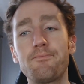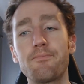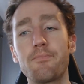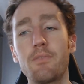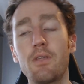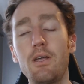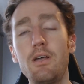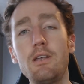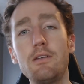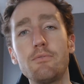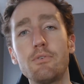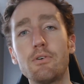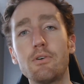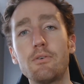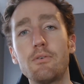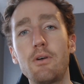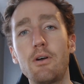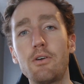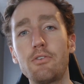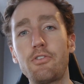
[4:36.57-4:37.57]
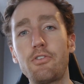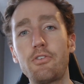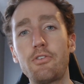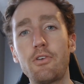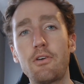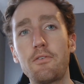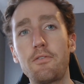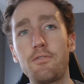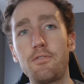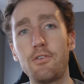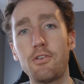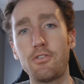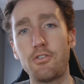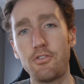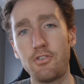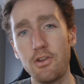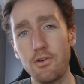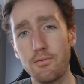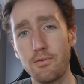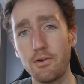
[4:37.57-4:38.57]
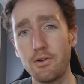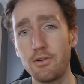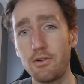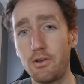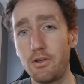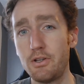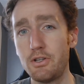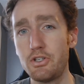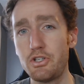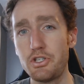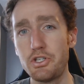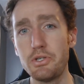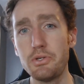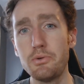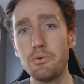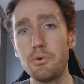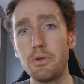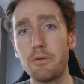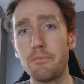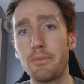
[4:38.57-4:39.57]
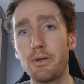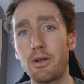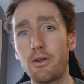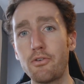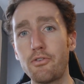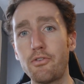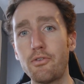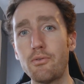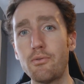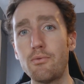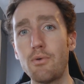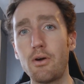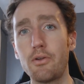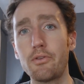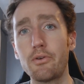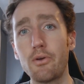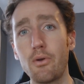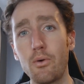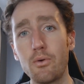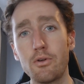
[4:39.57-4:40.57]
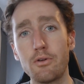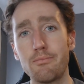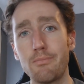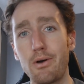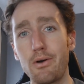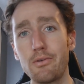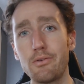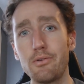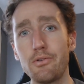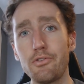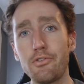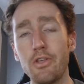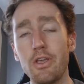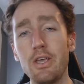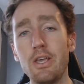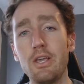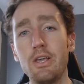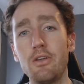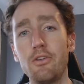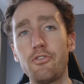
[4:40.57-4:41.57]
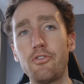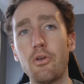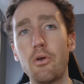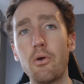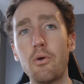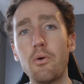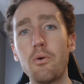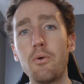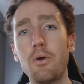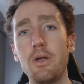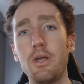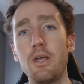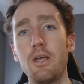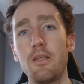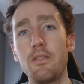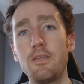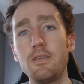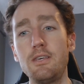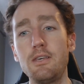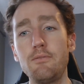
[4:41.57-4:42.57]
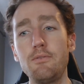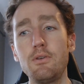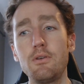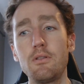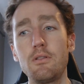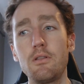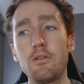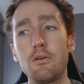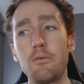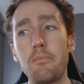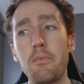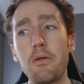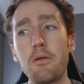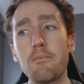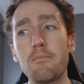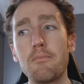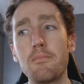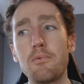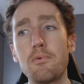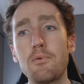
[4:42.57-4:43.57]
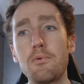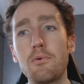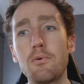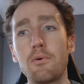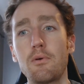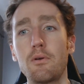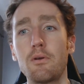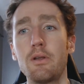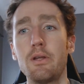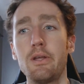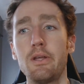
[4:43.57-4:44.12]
kind of a stiffer shoe compared to other Hoka models. So they give you a little bit more